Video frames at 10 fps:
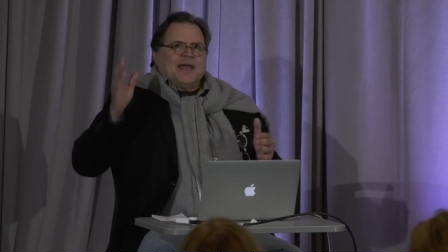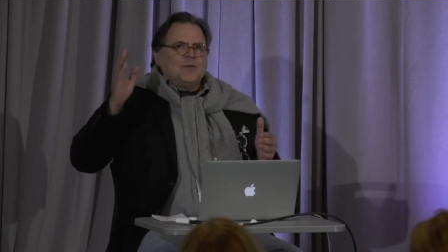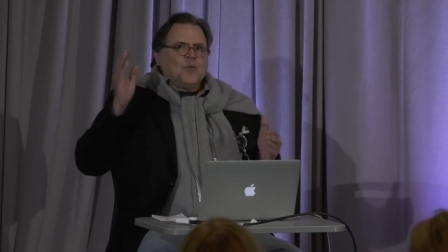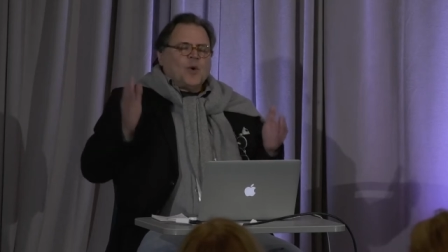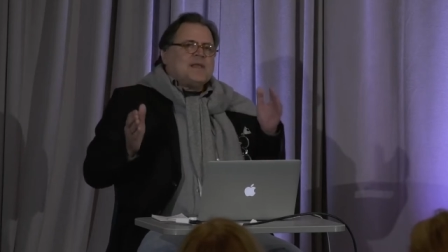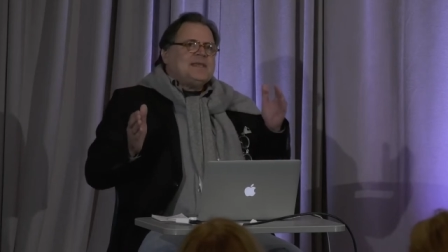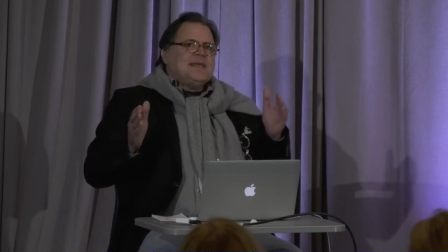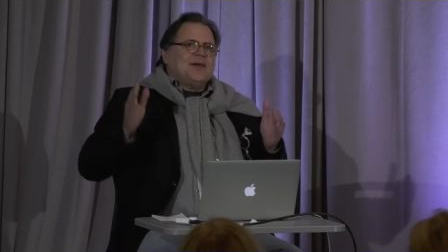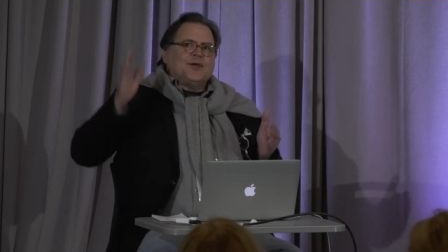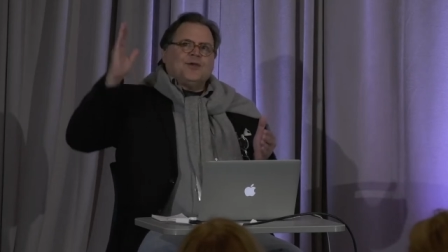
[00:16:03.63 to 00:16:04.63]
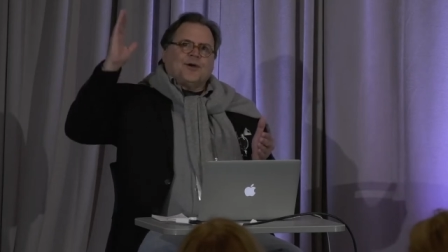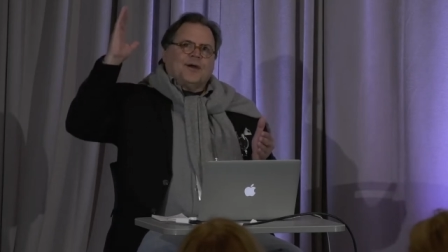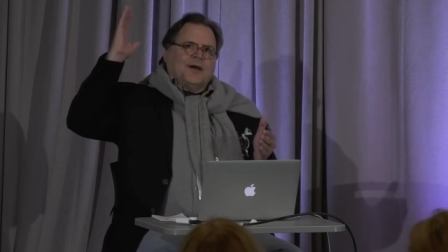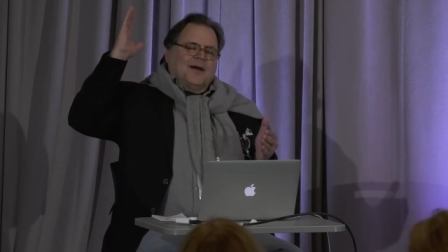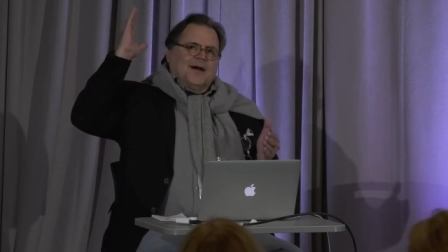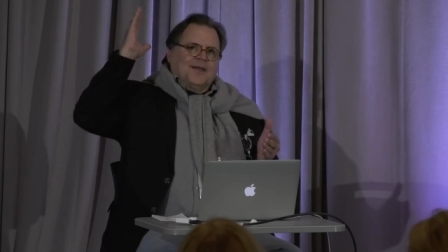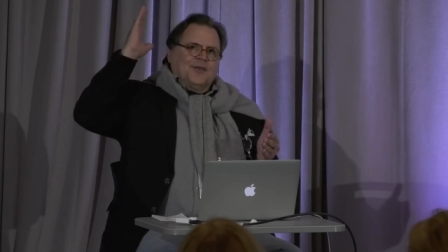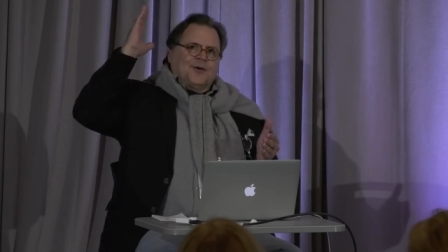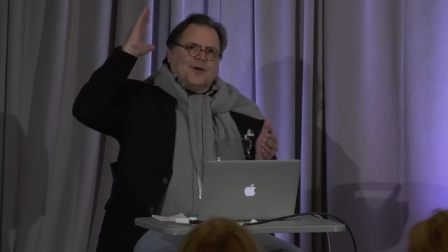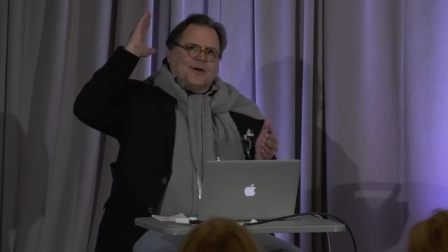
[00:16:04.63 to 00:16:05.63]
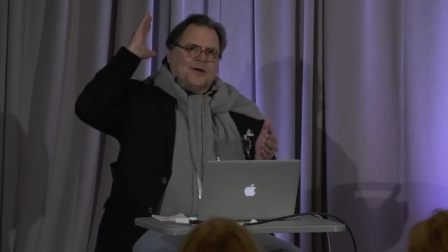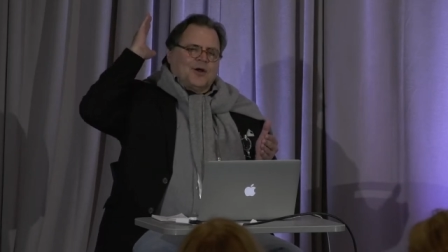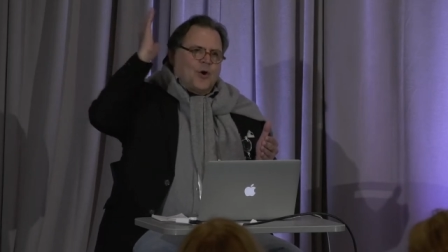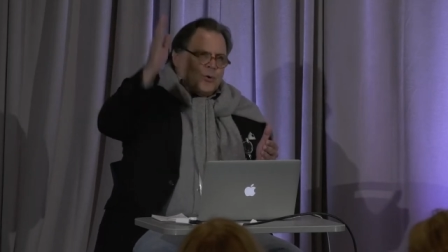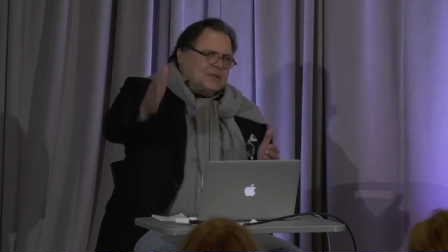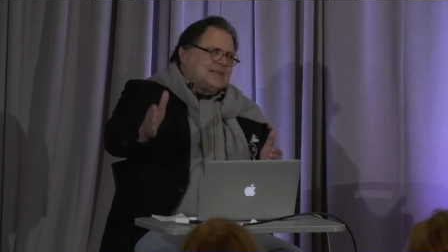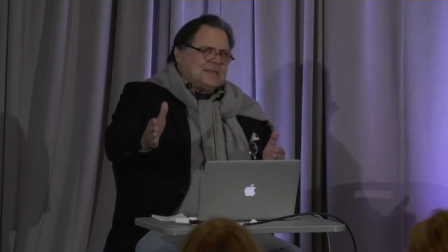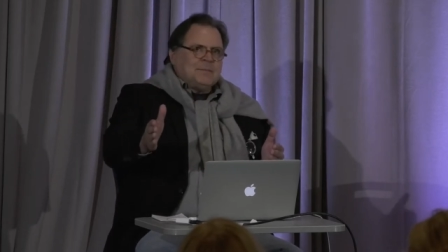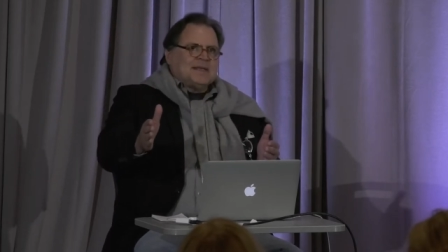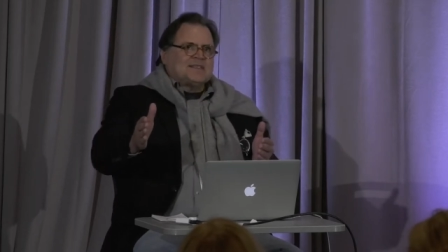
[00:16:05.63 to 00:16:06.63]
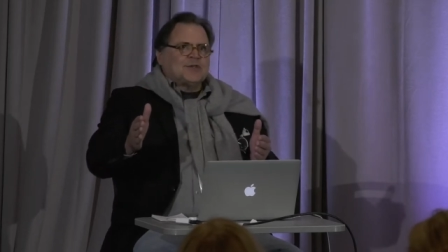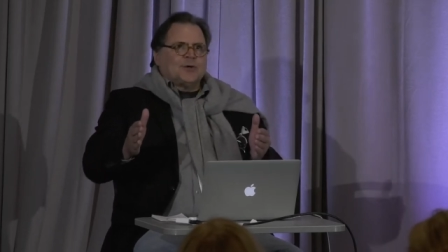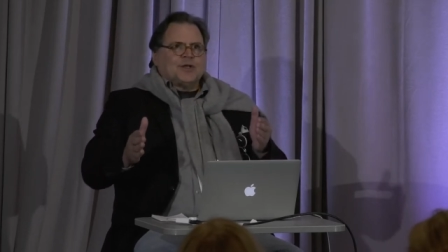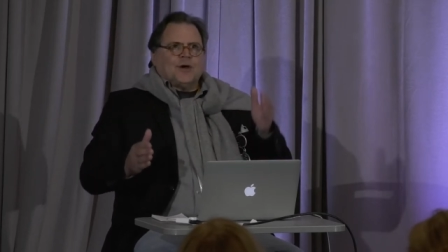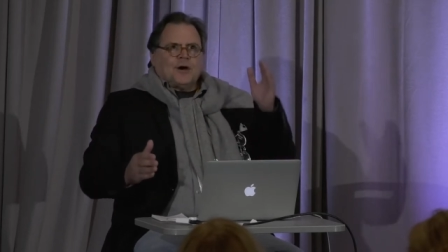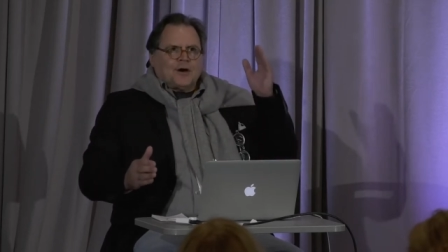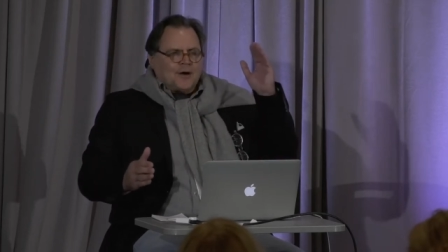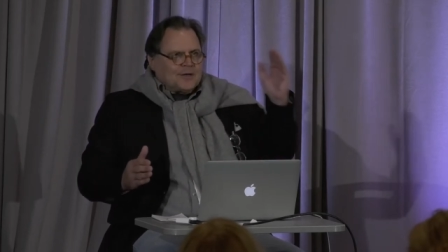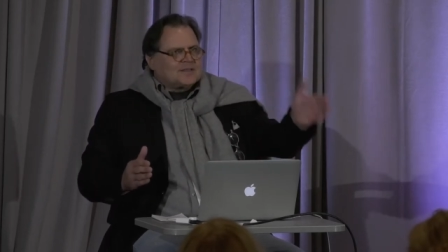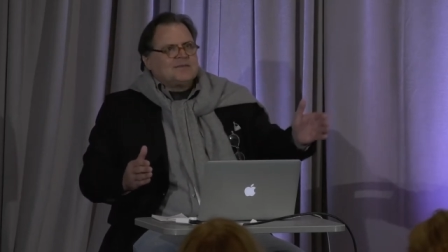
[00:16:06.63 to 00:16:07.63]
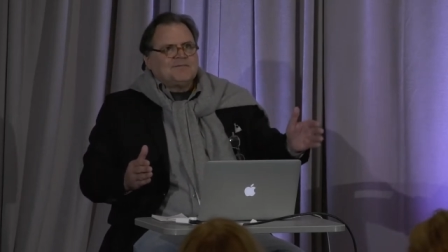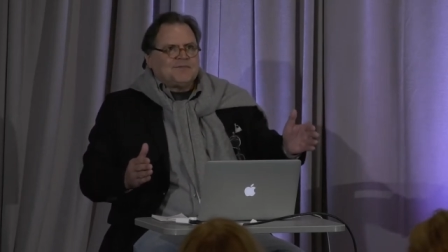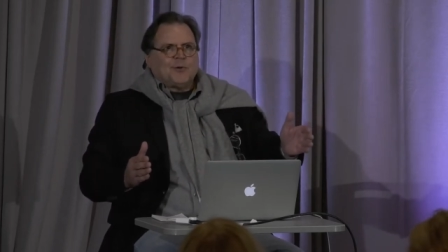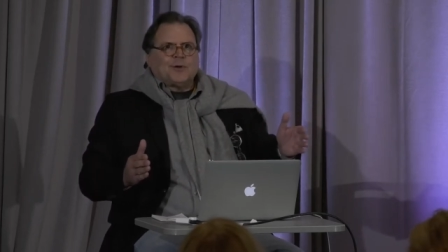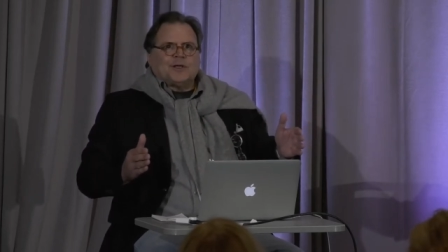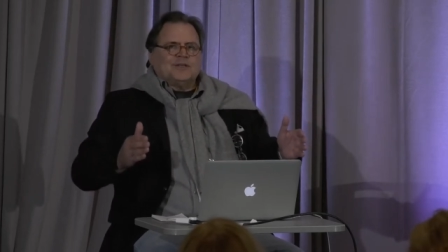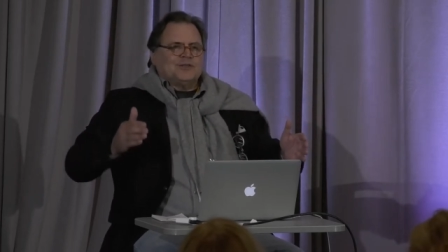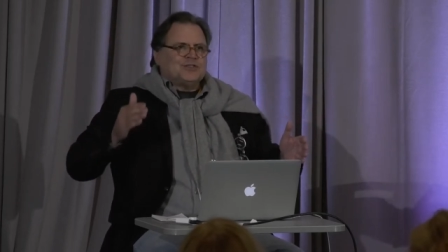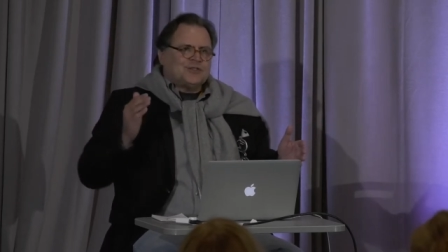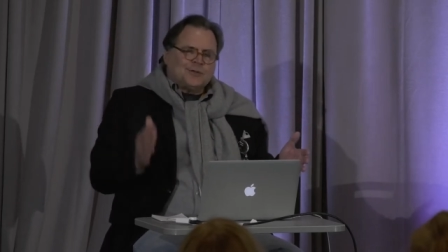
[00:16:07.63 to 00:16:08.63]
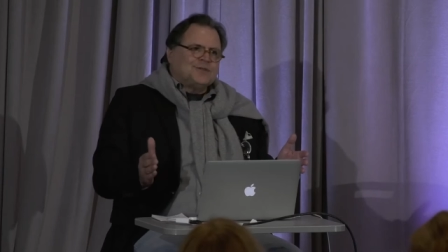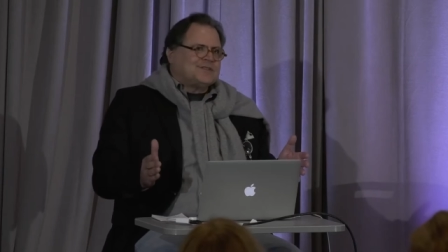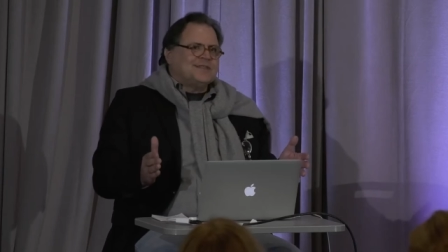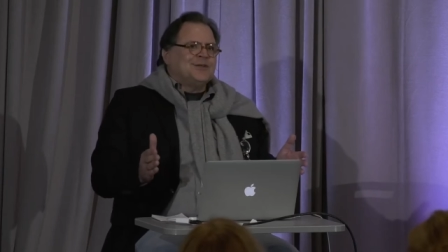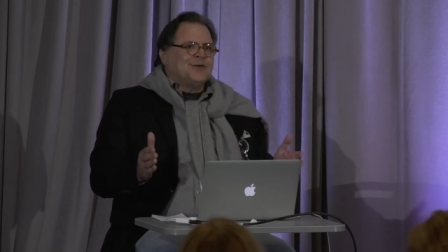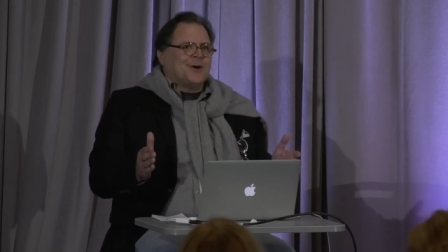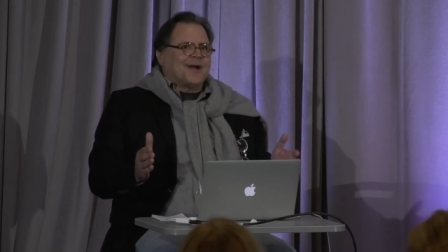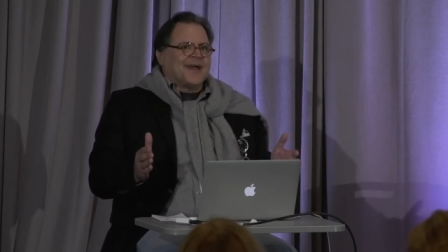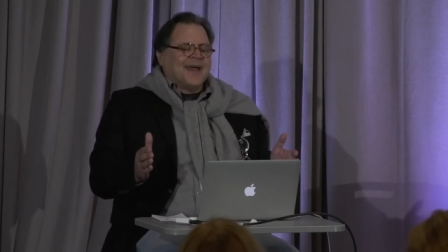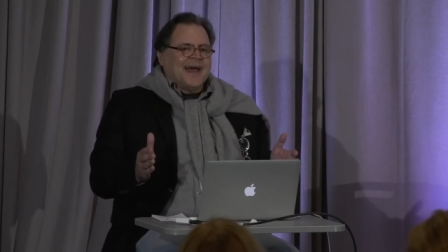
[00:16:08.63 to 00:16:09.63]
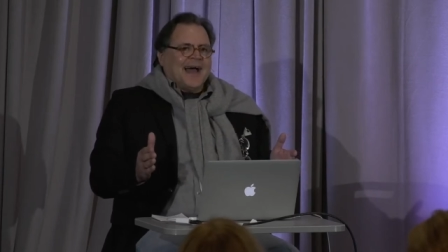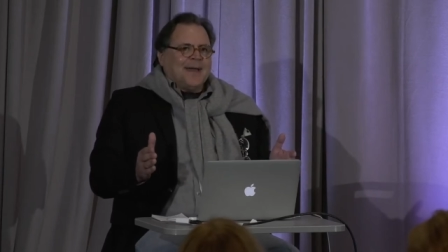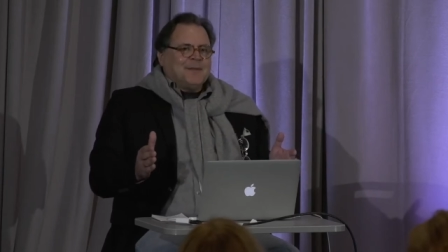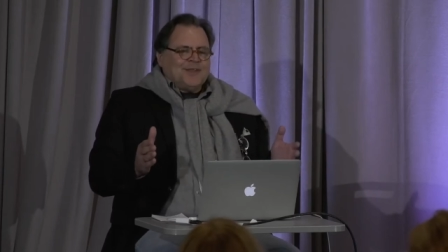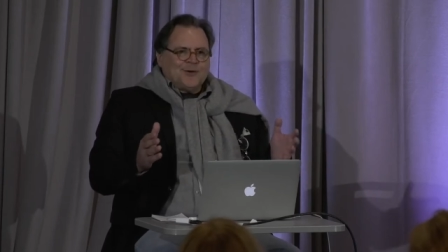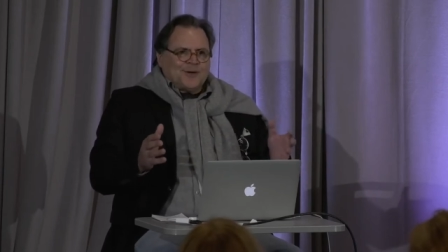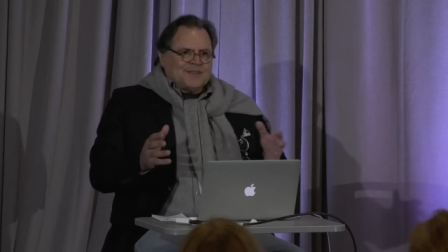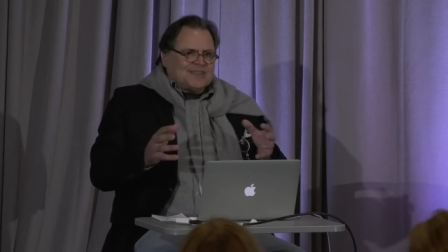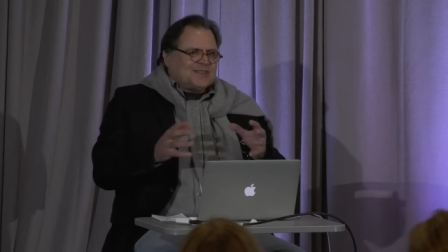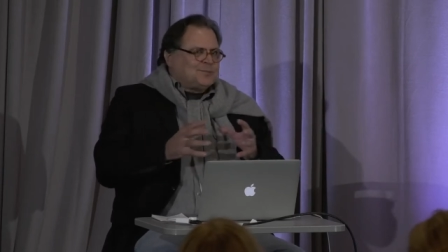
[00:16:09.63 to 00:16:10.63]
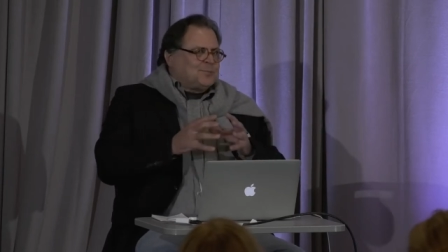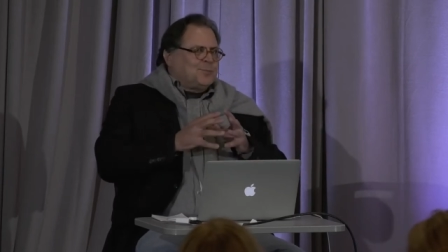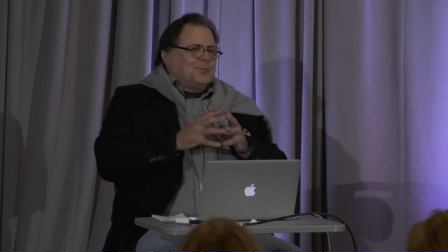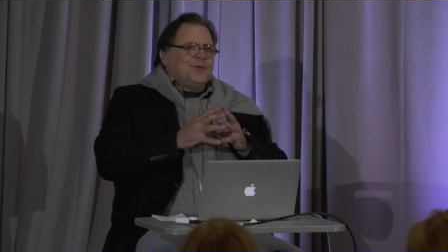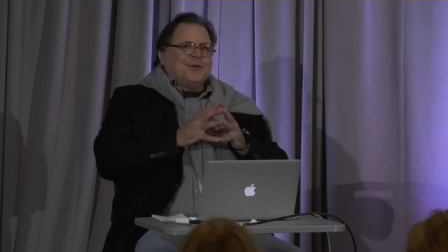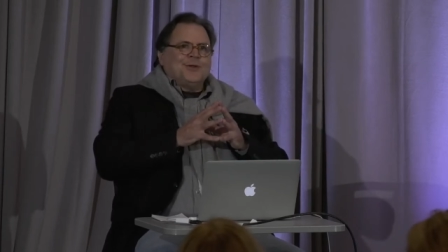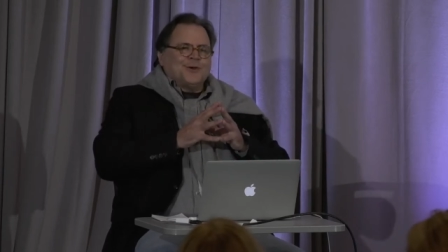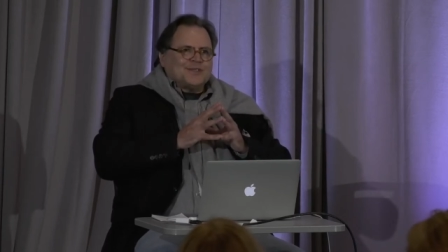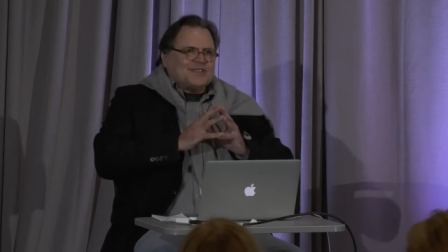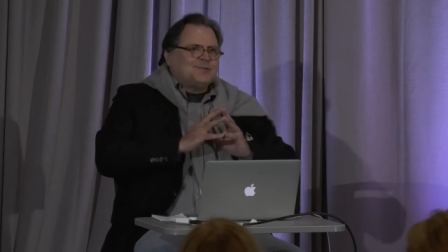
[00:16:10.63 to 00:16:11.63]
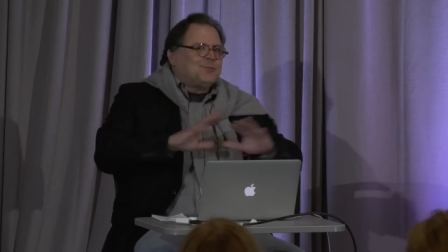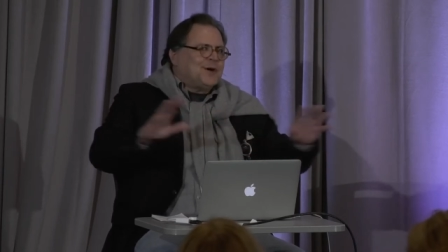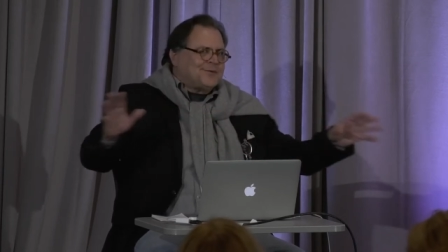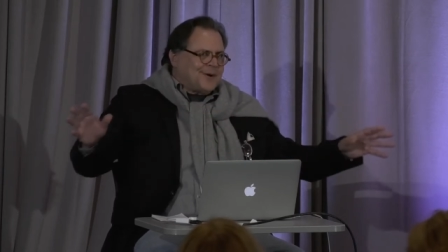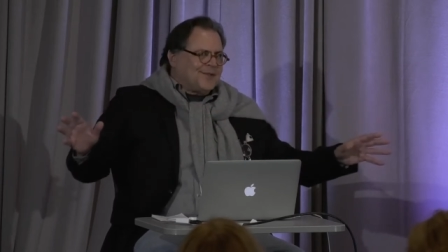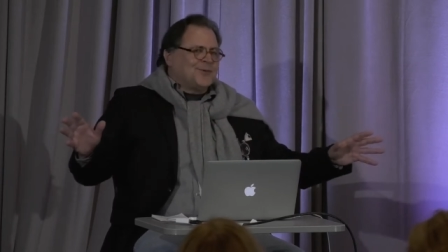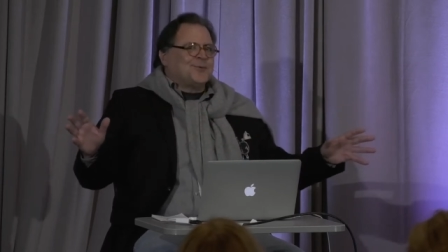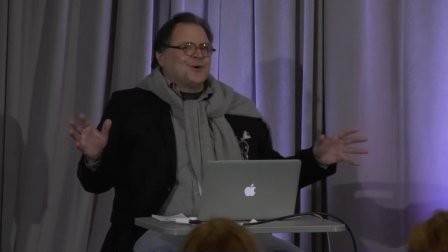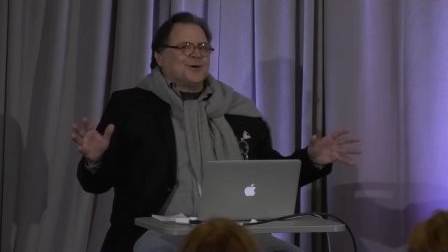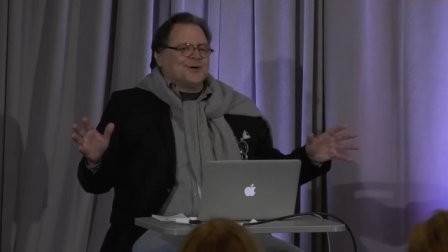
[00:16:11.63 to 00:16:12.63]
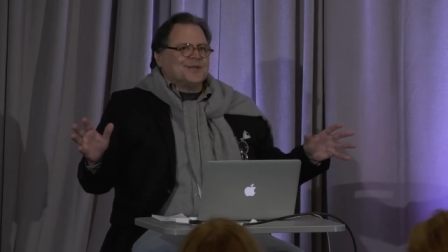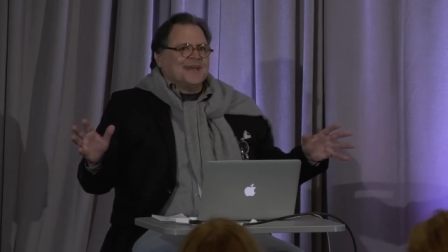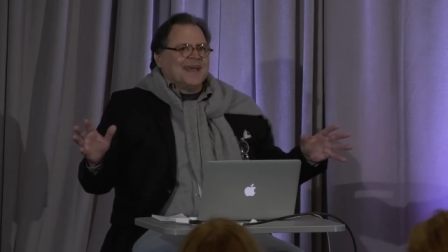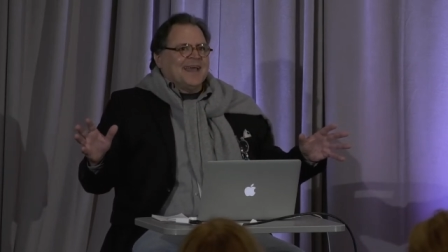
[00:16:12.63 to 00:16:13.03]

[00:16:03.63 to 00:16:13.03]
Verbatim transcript: in one year, your, your colon's in Minnesota, your heart's in Florida, and your shoulders in New York. I mean, you are, you know, you're spread around the world.